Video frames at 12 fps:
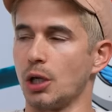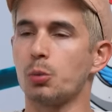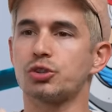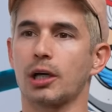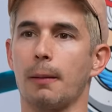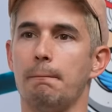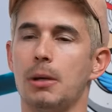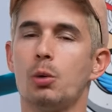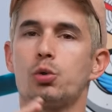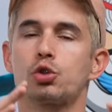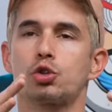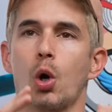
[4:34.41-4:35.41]
It was like a it
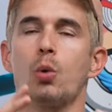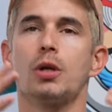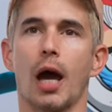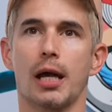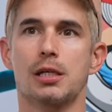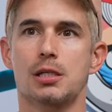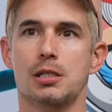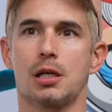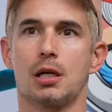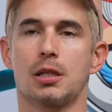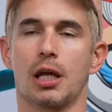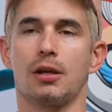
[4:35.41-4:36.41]
was so nice
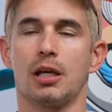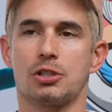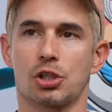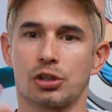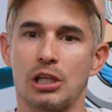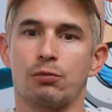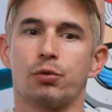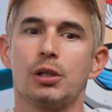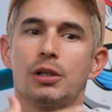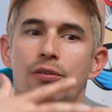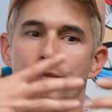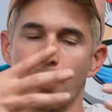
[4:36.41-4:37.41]
that it just it
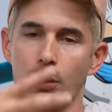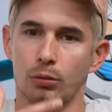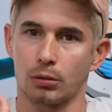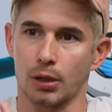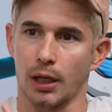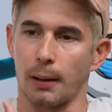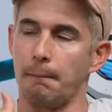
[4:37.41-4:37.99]
really felt like a